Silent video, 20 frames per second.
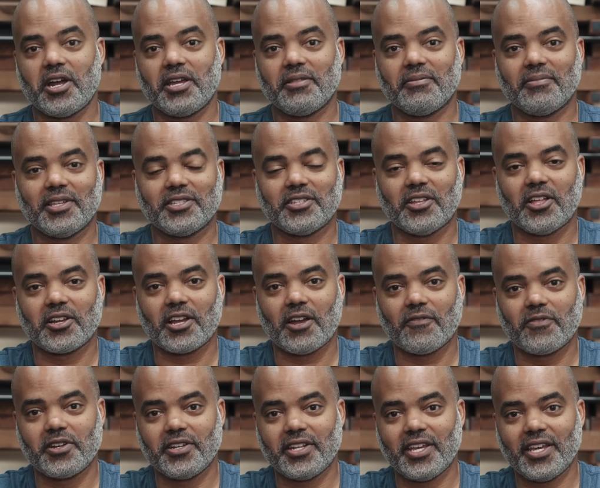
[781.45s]
right, that's all I
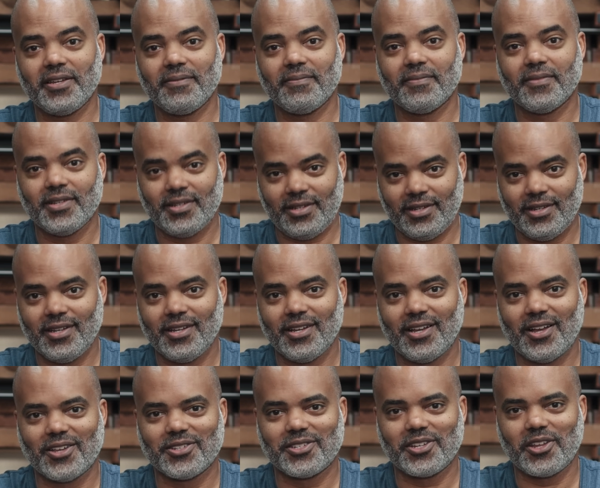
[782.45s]
got for you today.
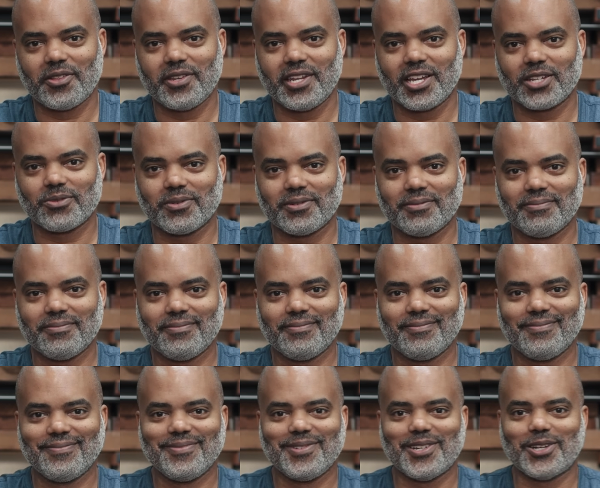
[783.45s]
I'll see you on the next one.
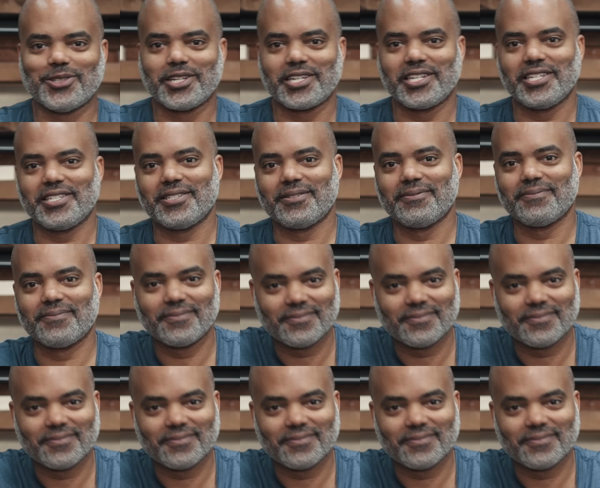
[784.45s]
Y'all take it easy.